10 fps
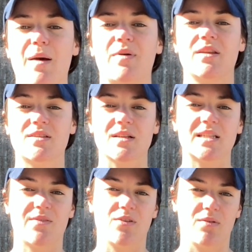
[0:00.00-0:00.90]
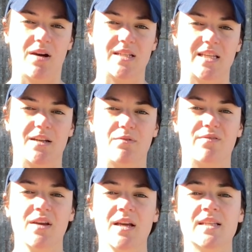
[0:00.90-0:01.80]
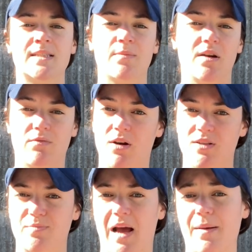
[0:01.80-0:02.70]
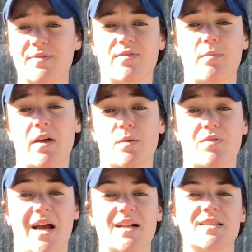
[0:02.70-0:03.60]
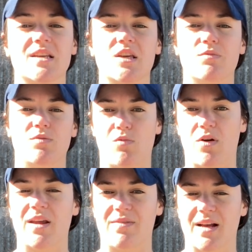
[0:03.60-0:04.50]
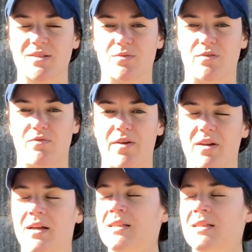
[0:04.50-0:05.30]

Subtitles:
but it does give you an idea of similar rugs perhaps from other brands that you would want in that sort of weather.